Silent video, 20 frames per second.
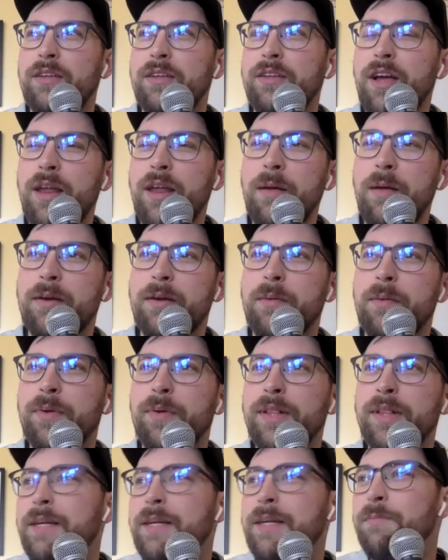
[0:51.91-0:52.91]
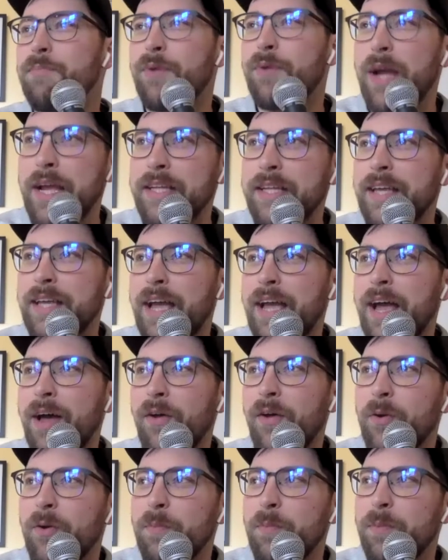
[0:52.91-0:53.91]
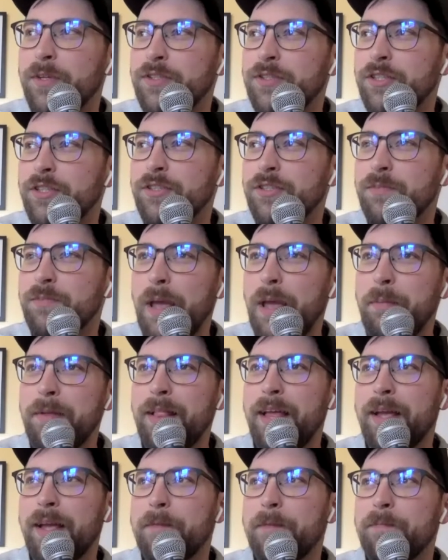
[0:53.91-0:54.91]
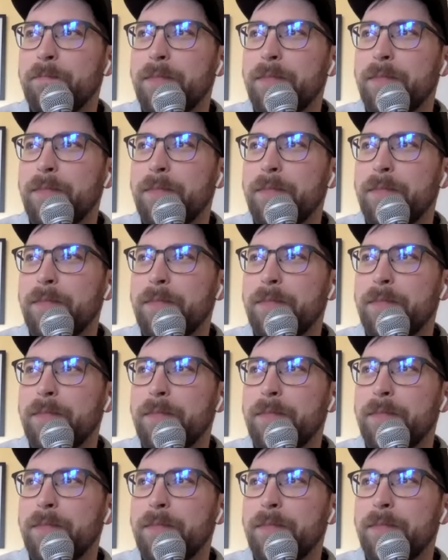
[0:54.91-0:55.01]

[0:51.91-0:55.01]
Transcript: not a complete breakdown, but just maybe like